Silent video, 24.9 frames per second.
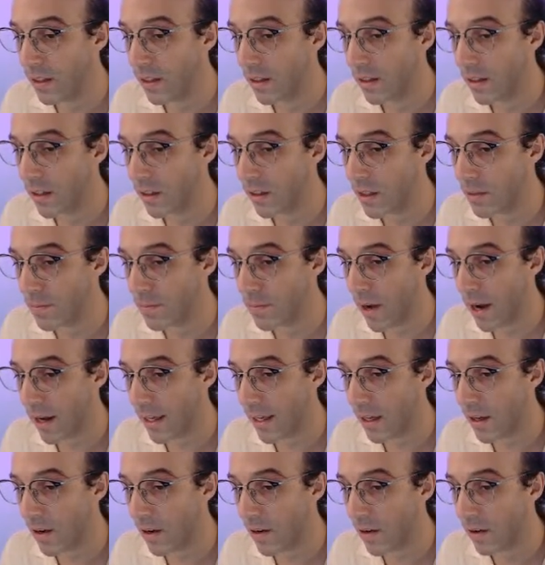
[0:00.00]
Another spot
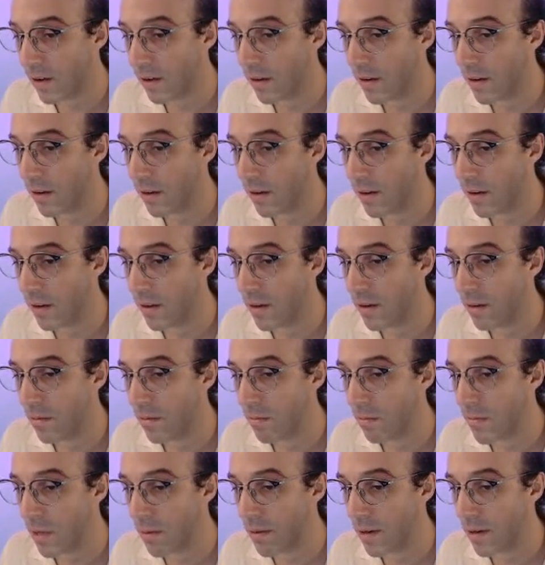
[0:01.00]
here.
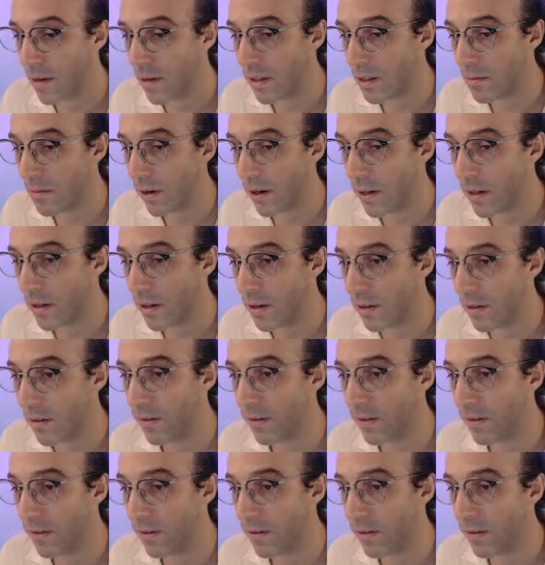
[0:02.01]
Maybe another spot here.